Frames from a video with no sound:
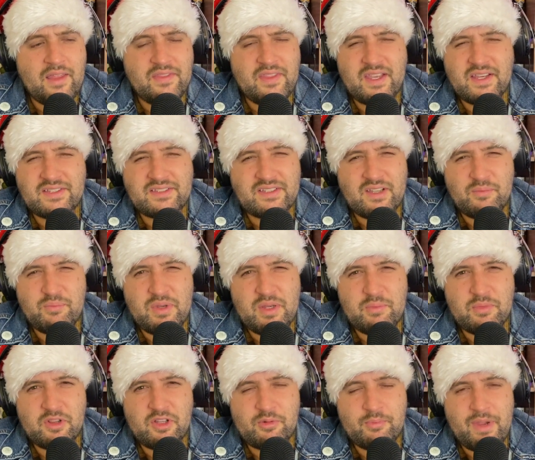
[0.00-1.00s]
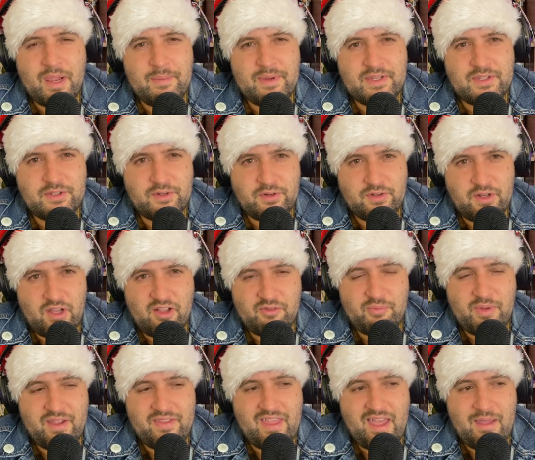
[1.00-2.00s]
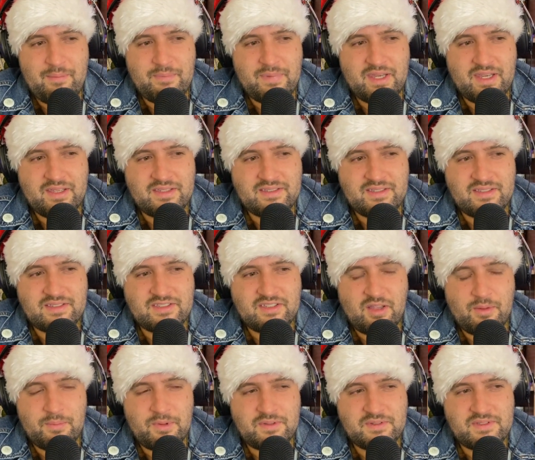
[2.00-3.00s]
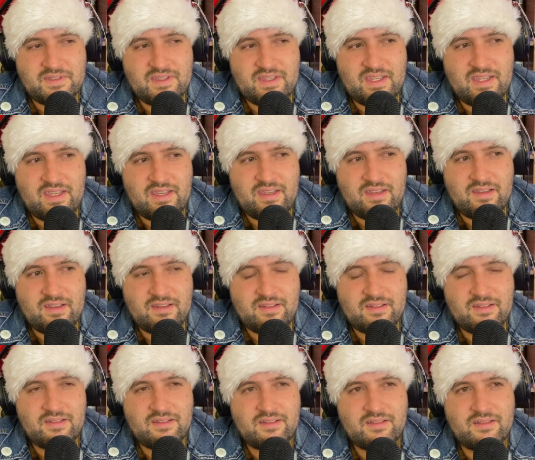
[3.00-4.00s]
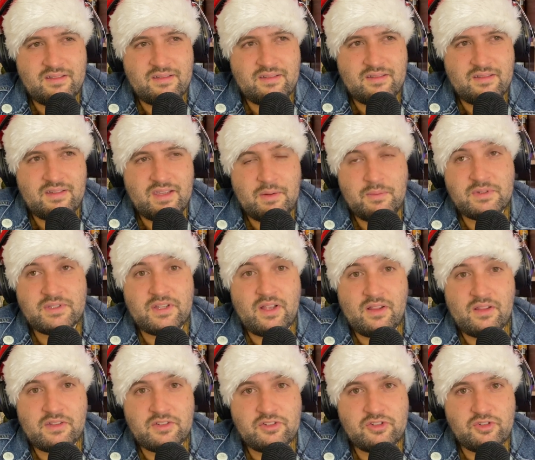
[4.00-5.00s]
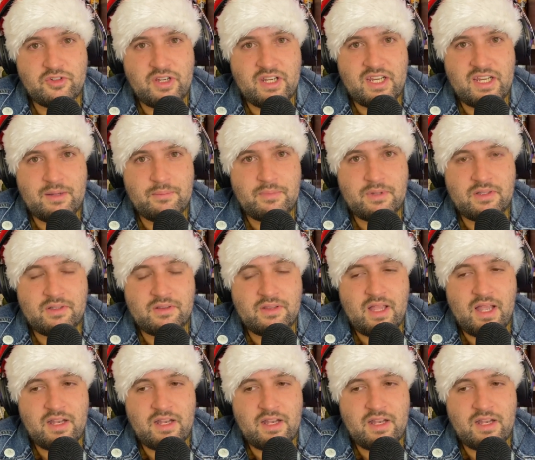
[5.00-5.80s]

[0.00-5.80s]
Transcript: I think some people are maybe turned off by that because it was all a dream